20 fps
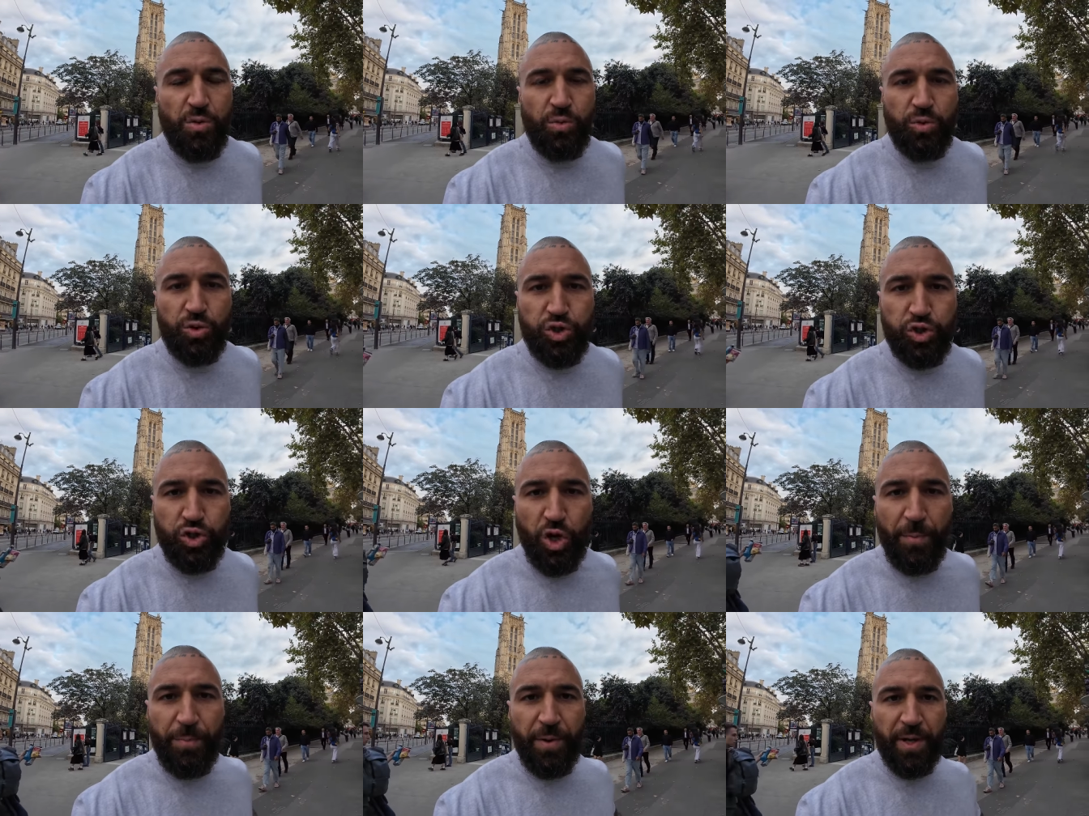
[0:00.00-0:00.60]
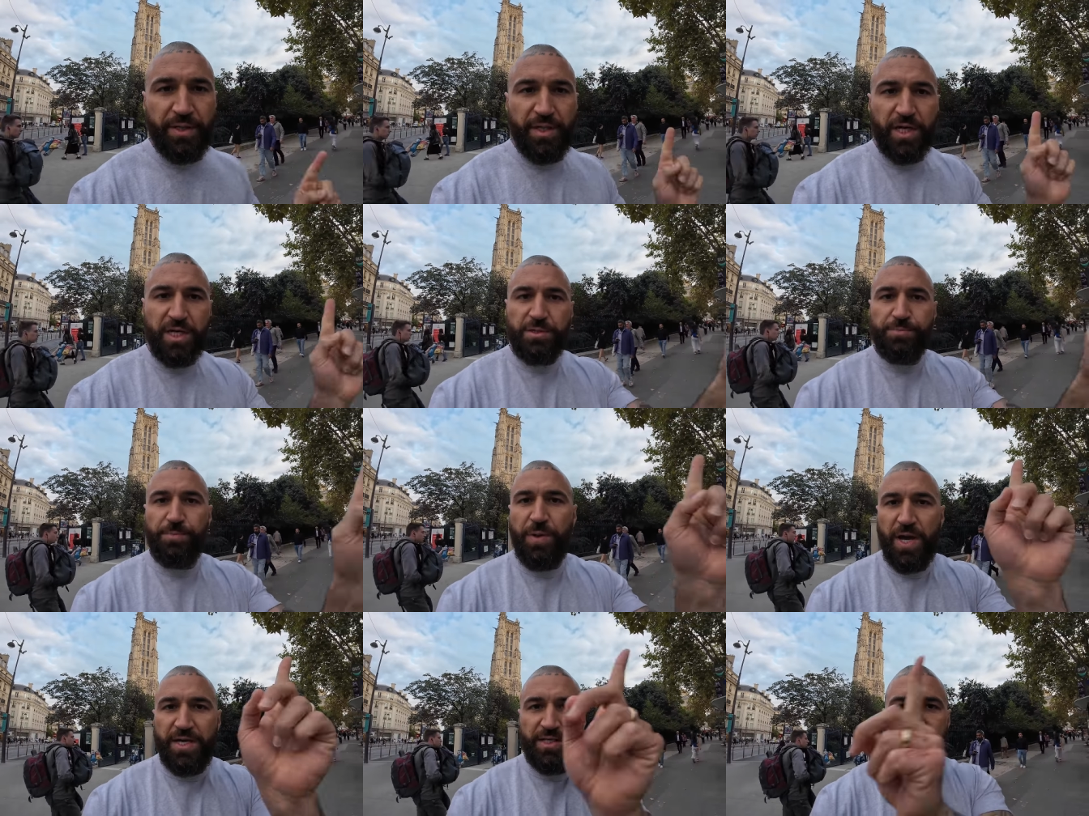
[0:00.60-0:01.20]
We'll stop at these
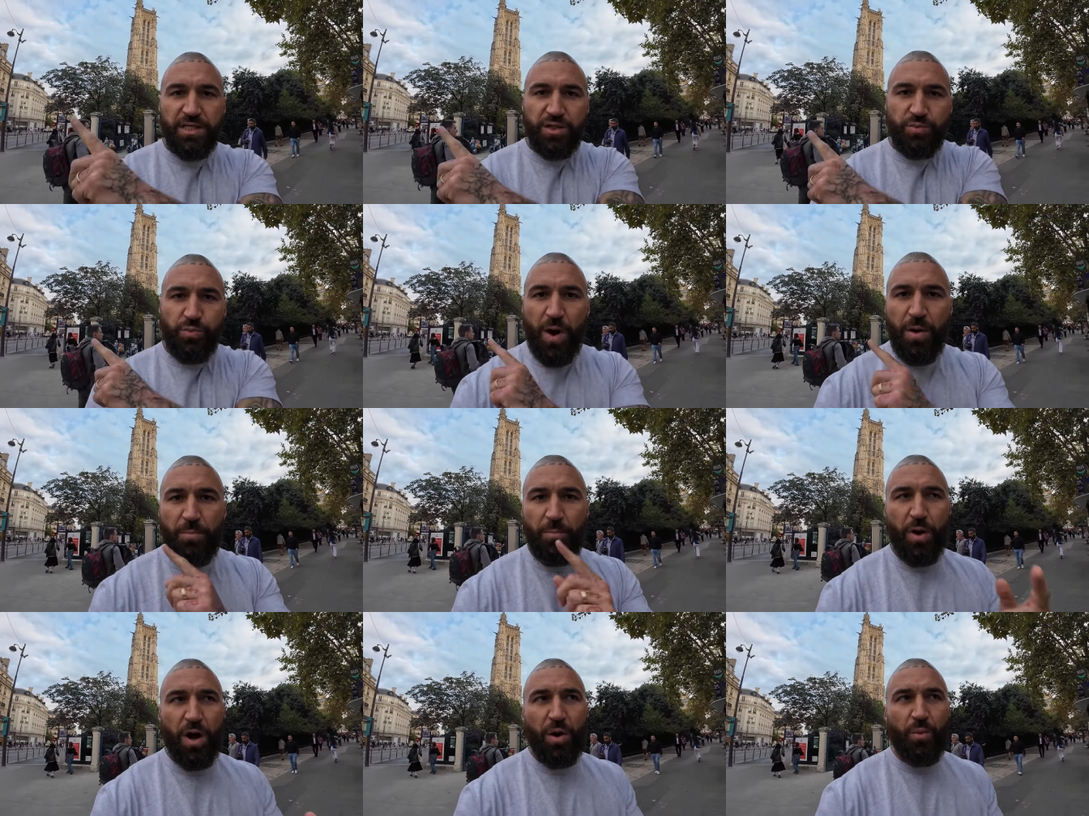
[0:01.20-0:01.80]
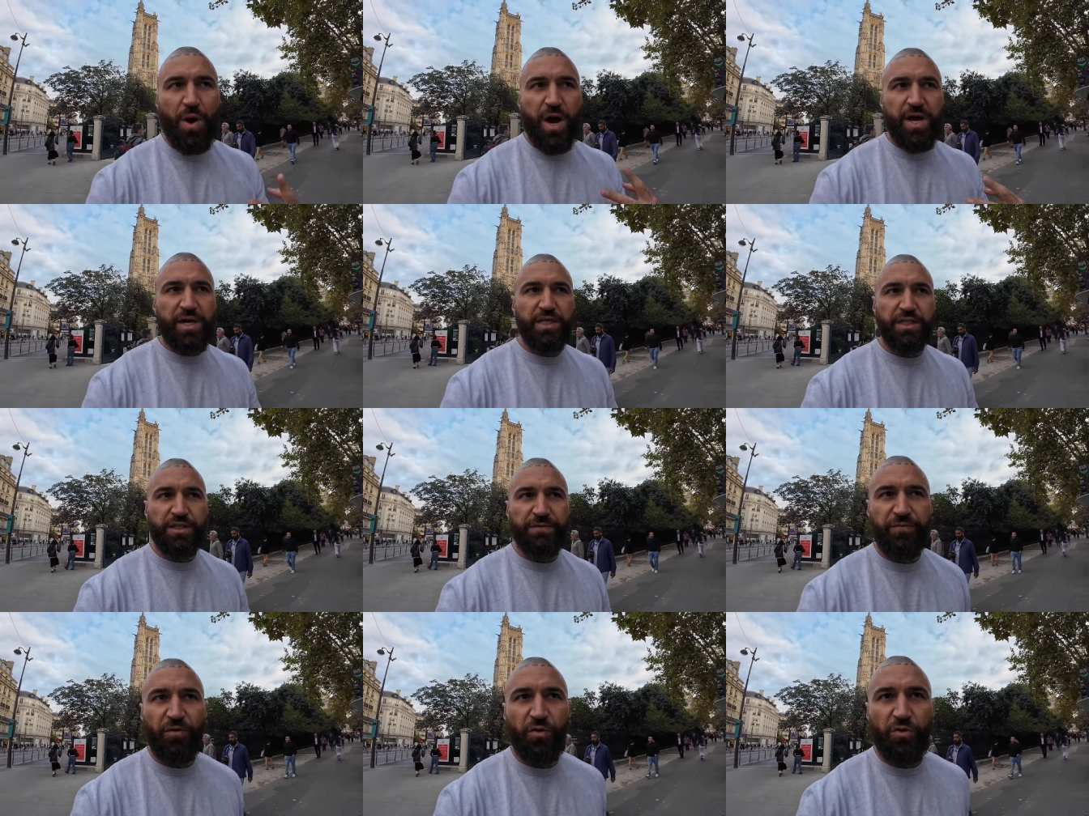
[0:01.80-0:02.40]
places one by one,
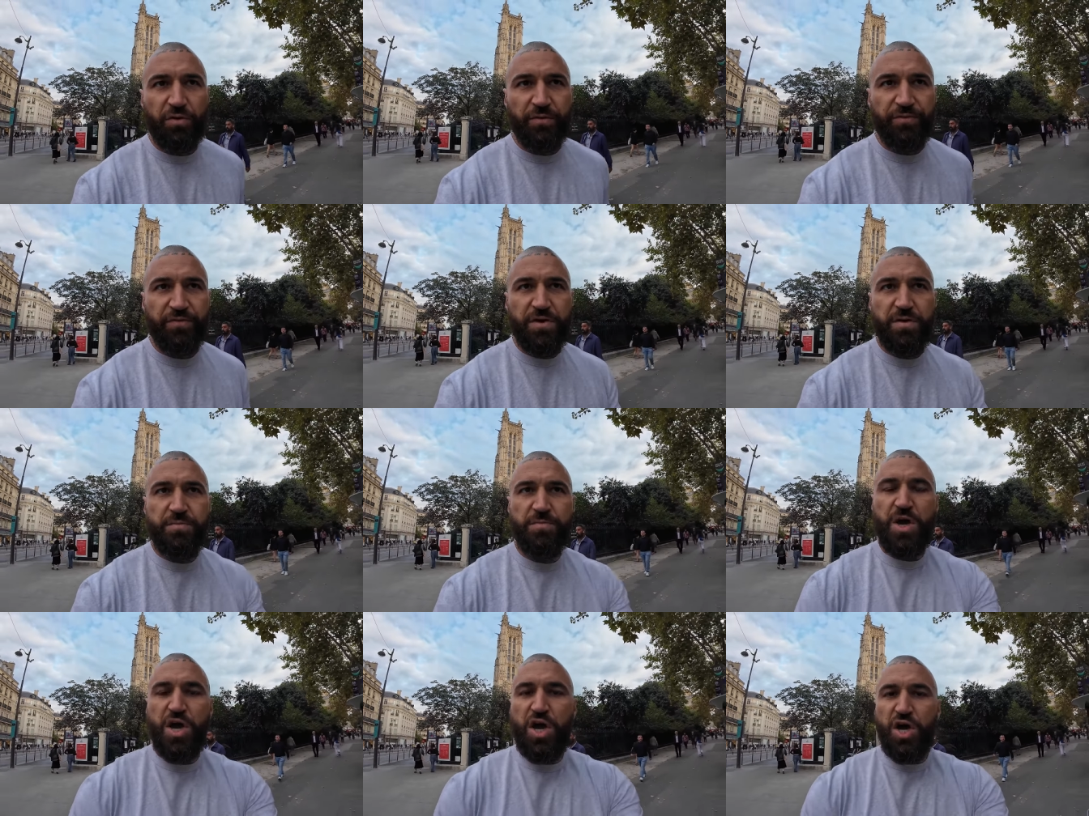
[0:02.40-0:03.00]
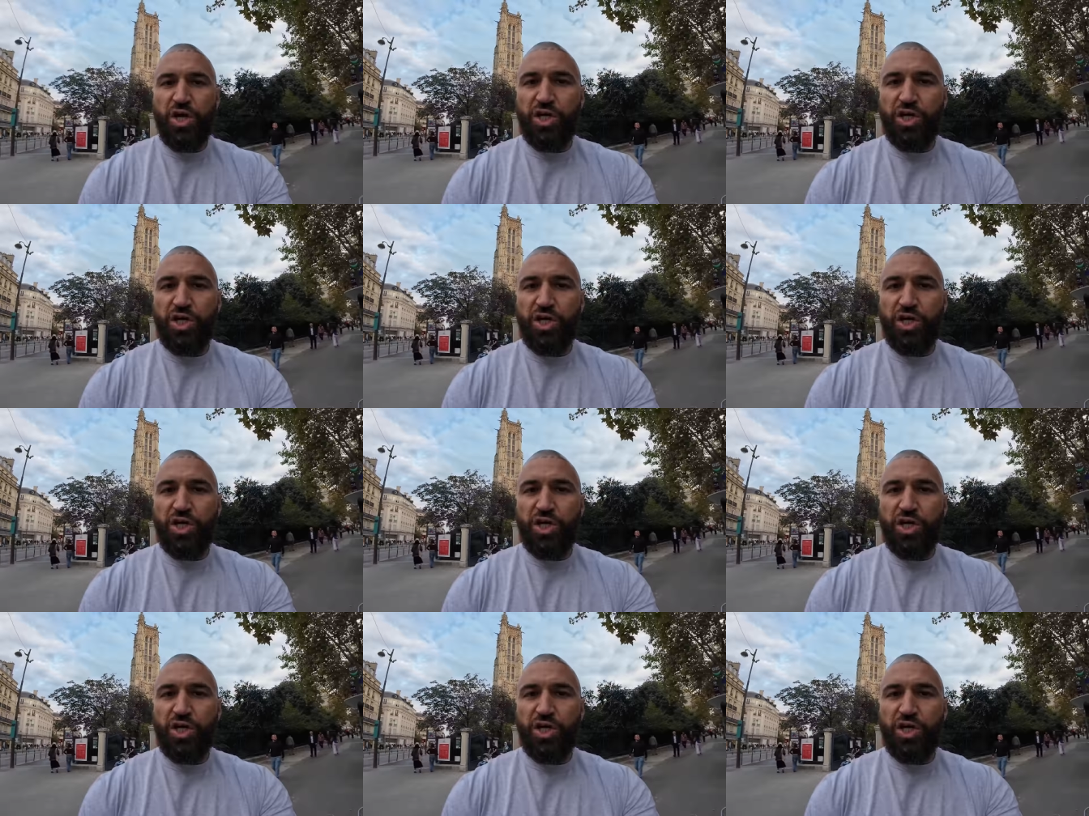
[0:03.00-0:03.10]
there's four of them,